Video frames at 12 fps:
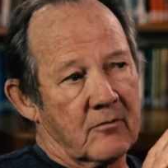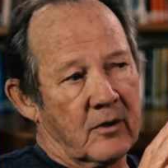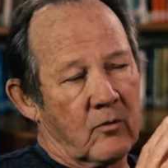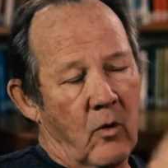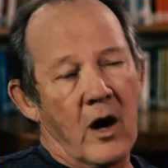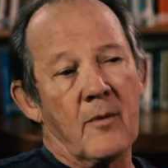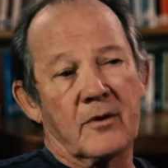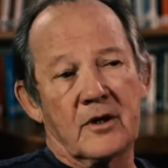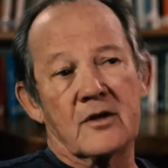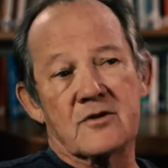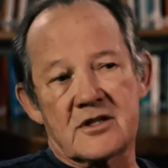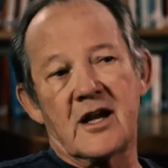requirement to
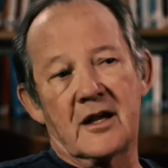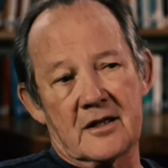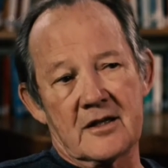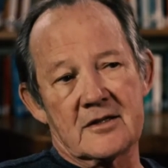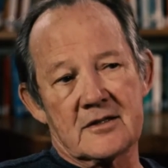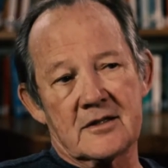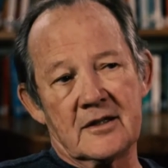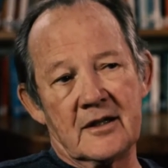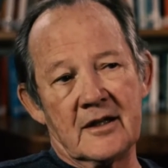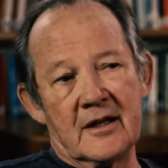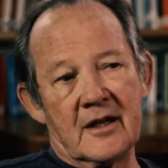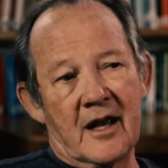understand this.
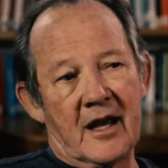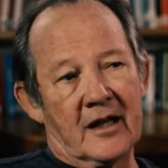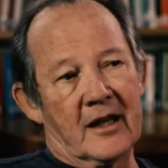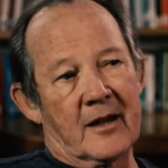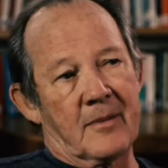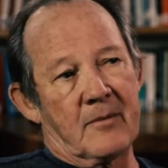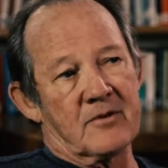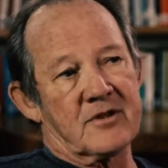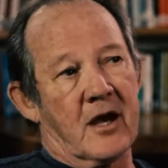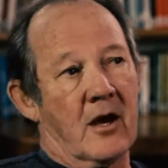And a lot of people say,